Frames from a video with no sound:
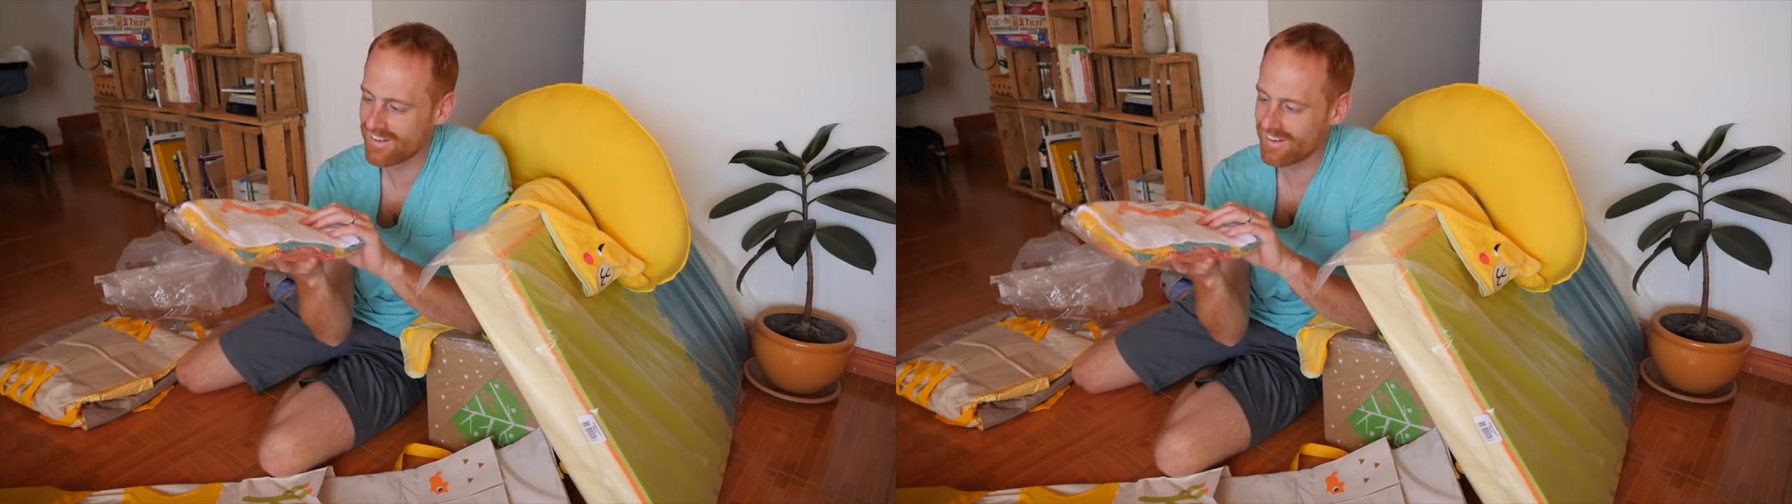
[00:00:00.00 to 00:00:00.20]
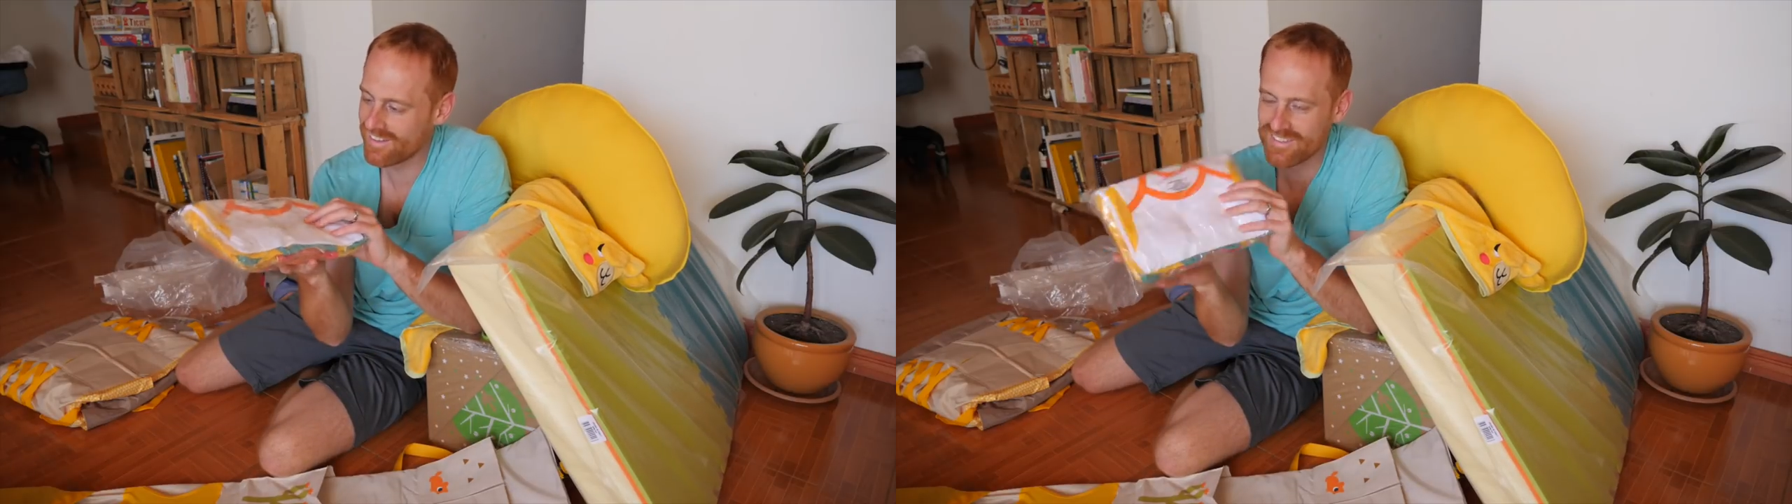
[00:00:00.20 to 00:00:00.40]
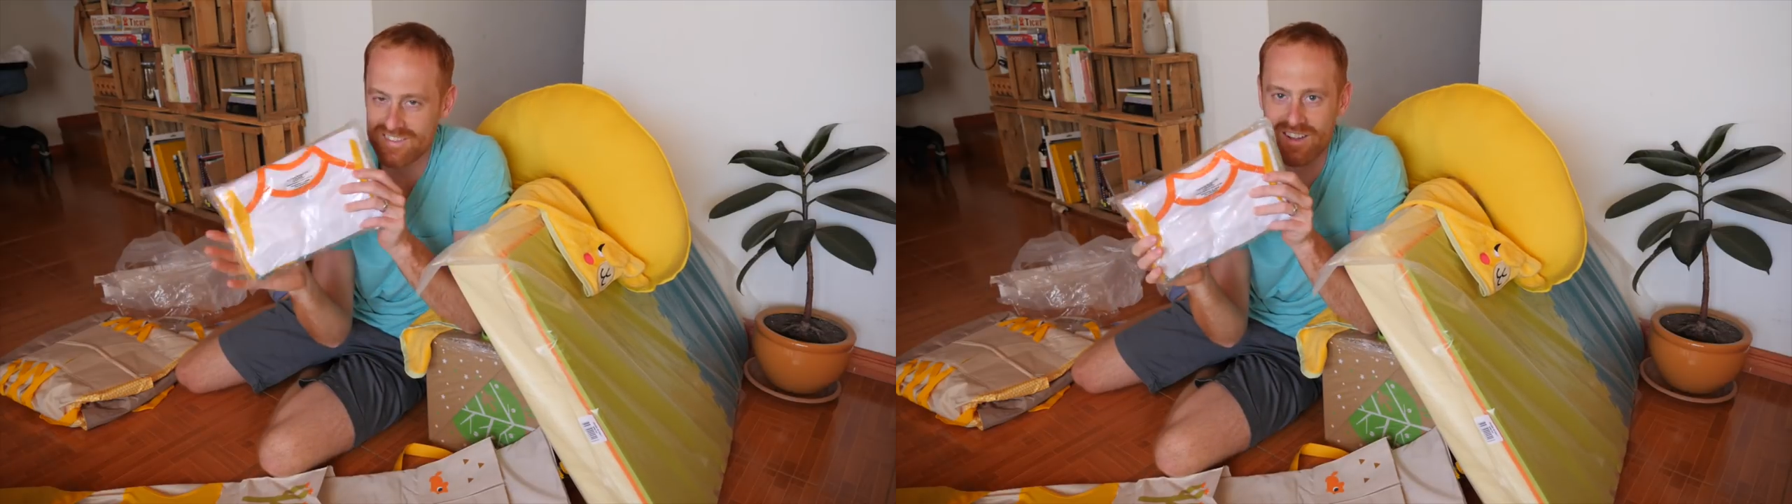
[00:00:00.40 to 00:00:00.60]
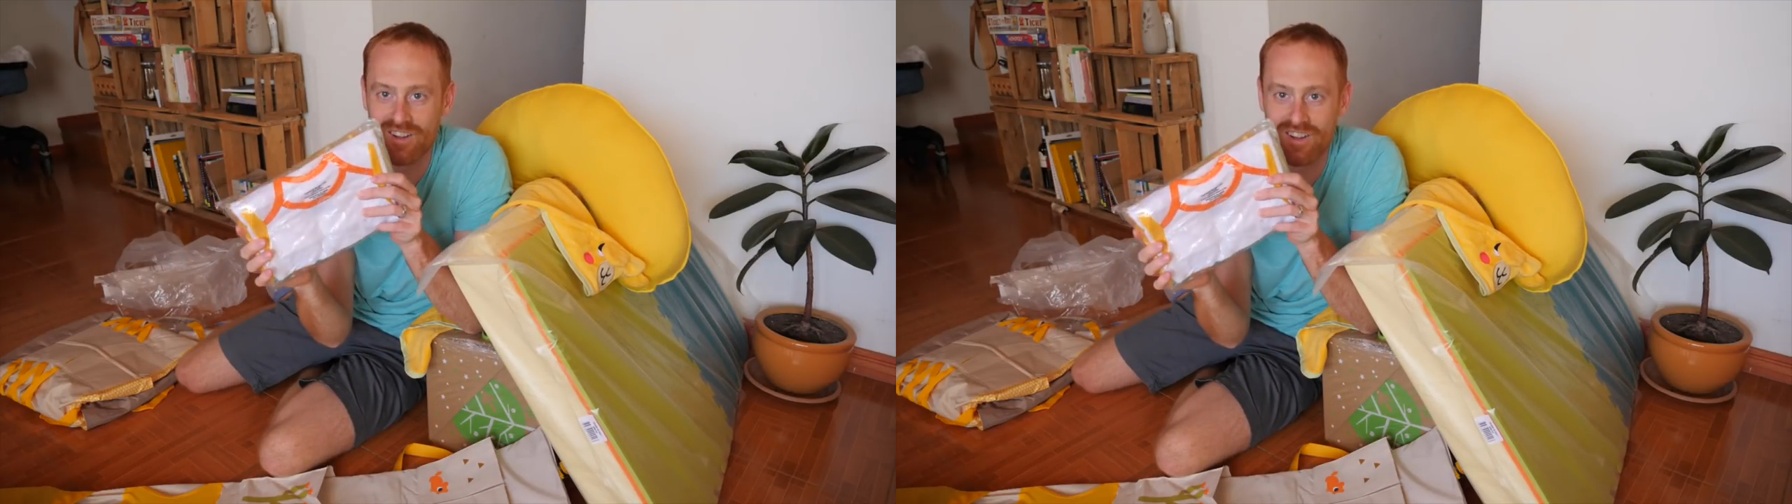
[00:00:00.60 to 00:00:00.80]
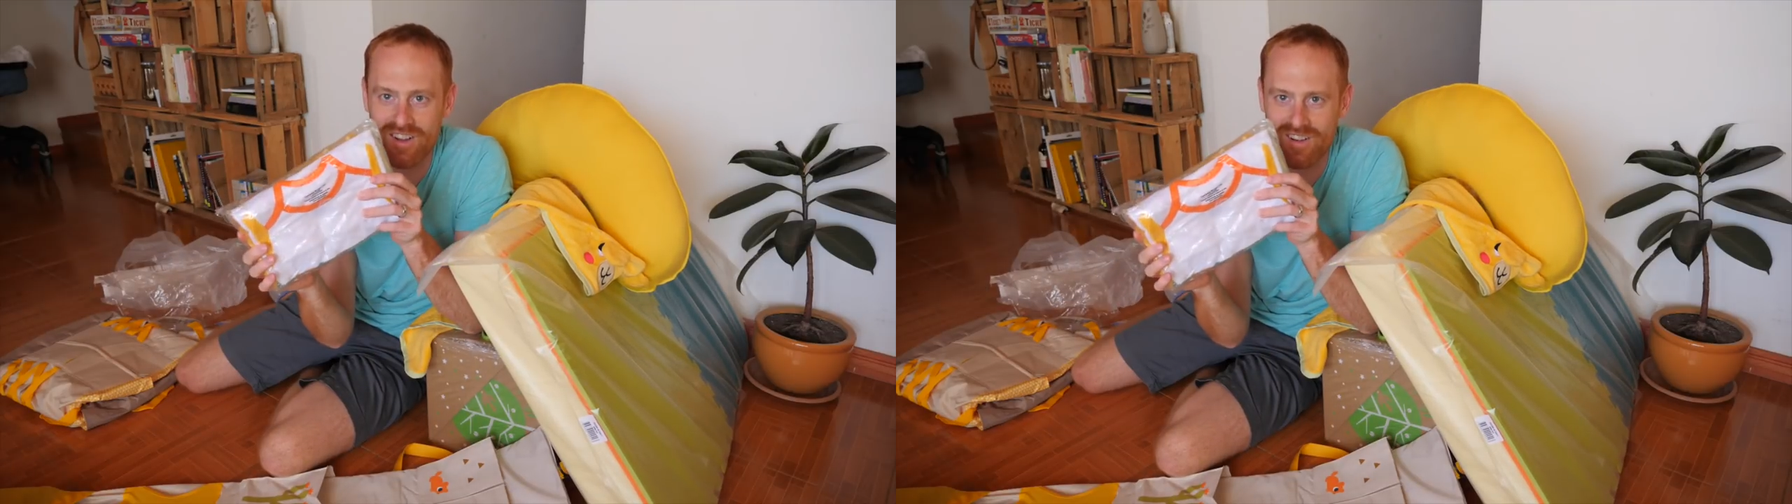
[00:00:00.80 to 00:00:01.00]
look at all these
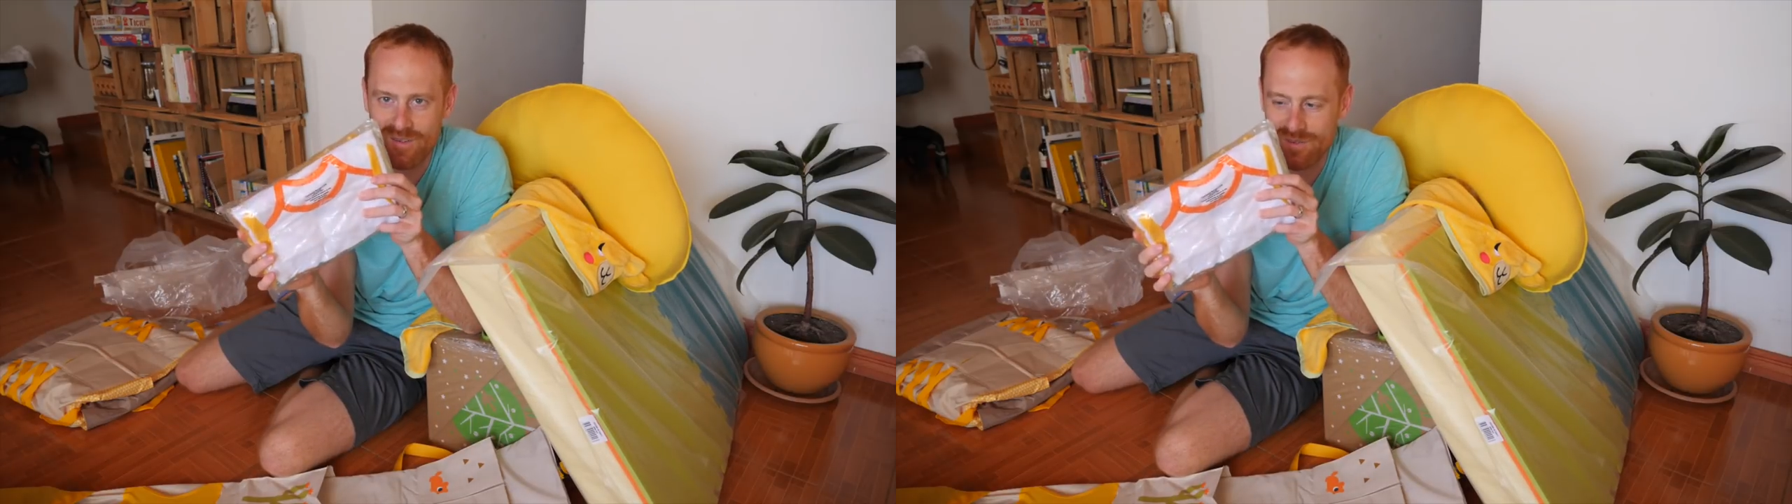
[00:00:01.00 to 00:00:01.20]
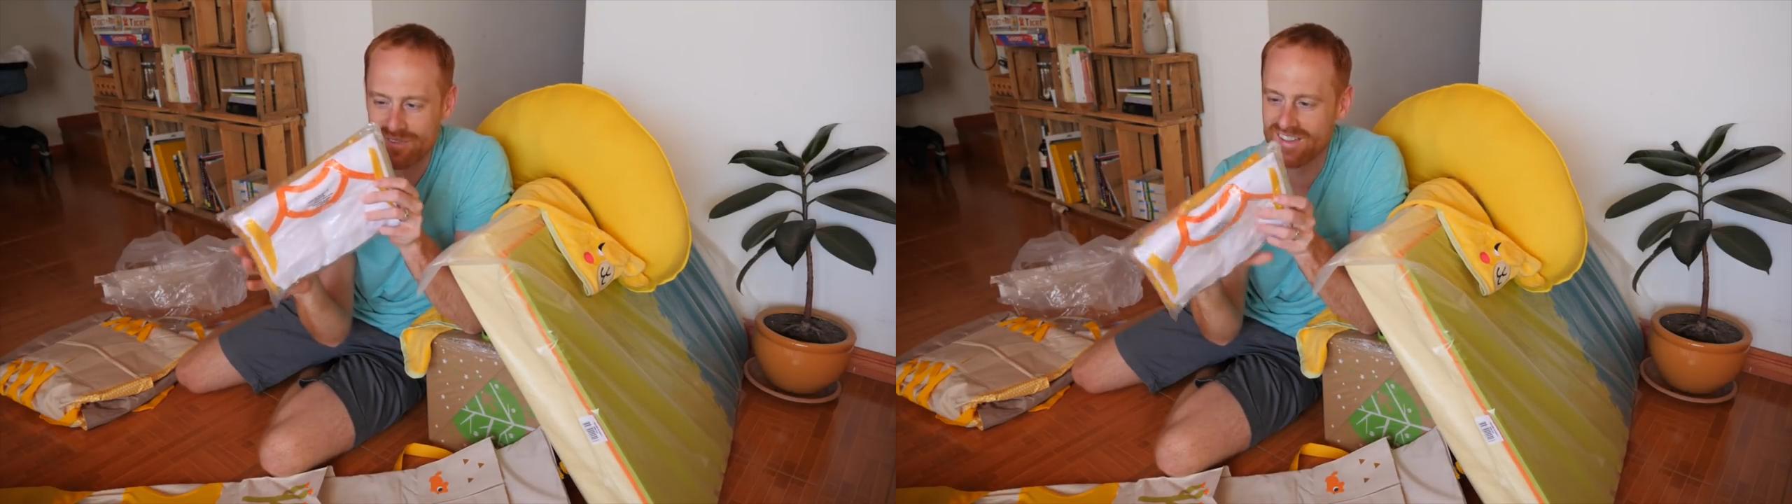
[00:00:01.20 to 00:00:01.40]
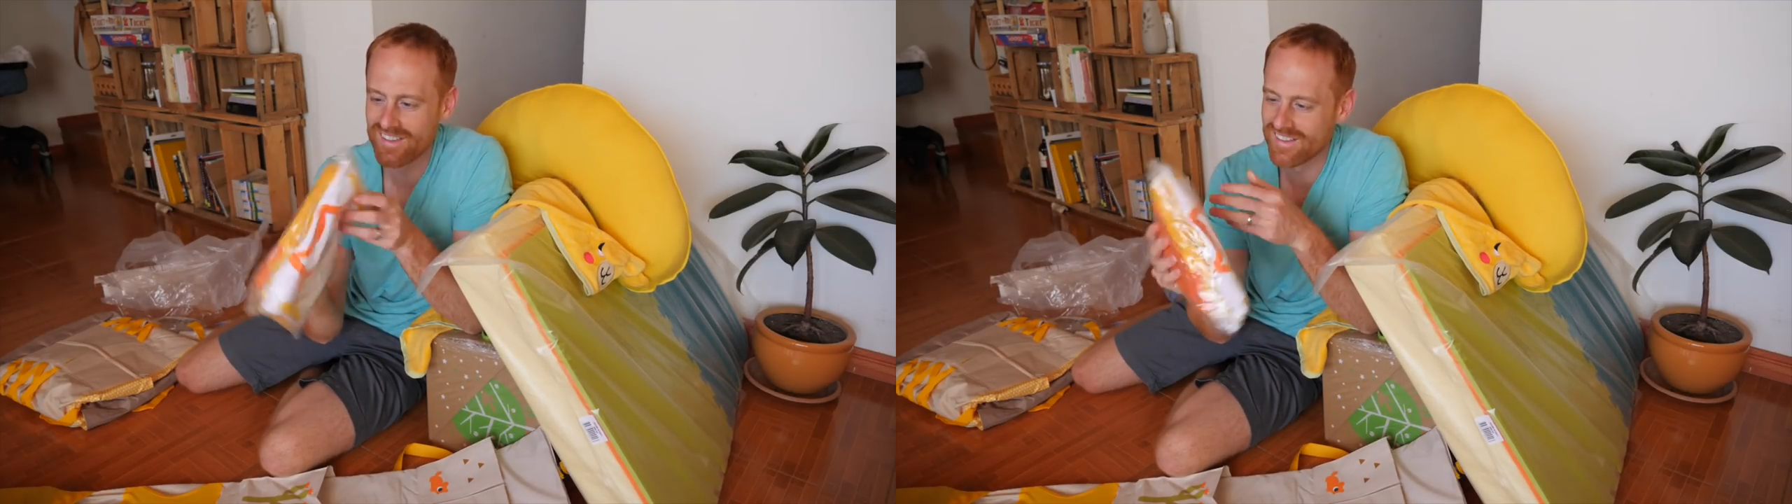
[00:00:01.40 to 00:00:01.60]
clothes.